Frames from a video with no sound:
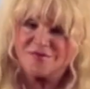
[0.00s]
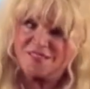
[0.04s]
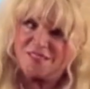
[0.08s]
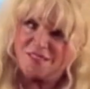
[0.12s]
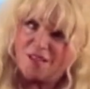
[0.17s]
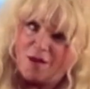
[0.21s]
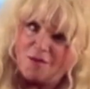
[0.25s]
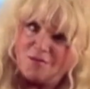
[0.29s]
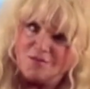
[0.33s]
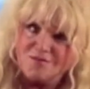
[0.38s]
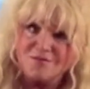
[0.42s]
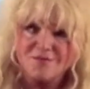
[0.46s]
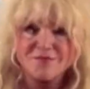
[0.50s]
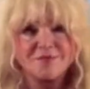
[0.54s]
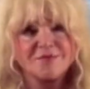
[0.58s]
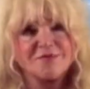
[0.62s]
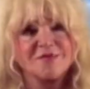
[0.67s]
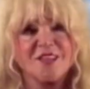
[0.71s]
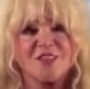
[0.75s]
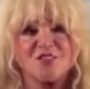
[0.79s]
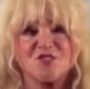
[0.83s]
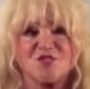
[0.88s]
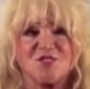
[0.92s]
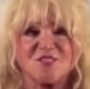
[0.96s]
So,
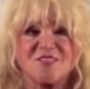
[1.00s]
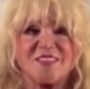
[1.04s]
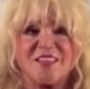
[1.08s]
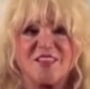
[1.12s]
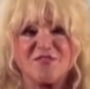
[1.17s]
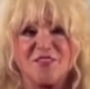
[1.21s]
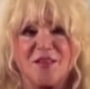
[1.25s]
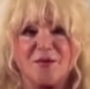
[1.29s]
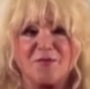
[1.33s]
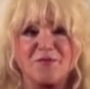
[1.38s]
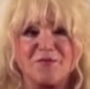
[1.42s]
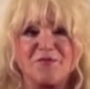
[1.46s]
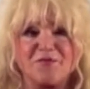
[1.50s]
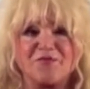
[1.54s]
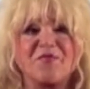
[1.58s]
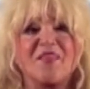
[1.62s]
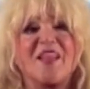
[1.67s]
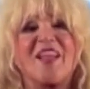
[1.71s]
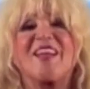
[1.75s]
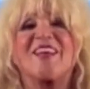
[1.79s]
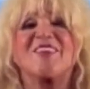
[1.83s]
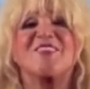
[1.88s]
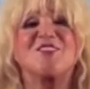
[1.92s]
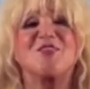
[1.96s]
just give them.
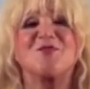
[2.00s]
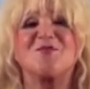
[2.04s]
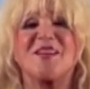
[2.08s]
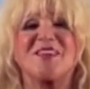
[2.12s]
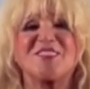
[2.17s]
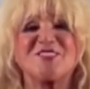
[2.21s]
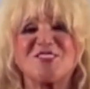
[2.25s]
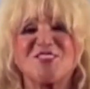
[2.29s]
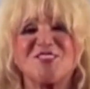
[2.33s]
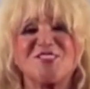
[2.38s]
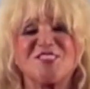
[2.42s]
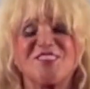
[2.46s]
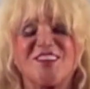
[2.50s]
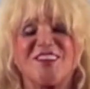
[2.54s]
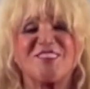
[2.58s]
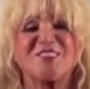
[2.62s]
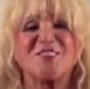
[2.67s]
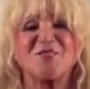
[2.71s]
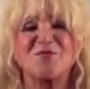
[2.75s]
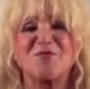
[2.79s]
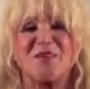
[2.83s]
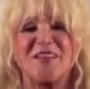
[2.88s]
Your magical color,